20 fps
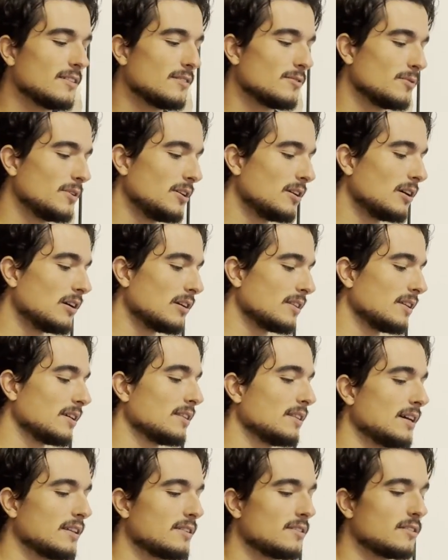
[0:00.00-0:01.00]
regarding
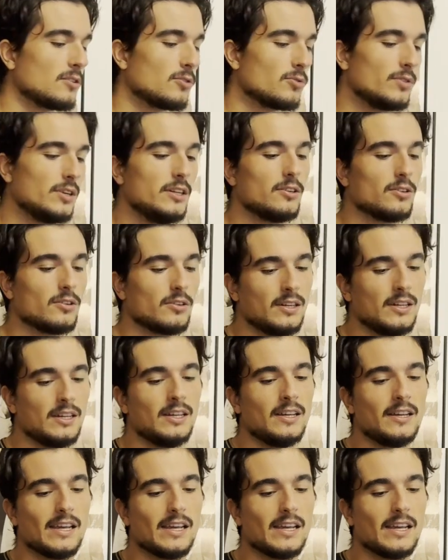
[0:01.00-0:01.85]
that degree or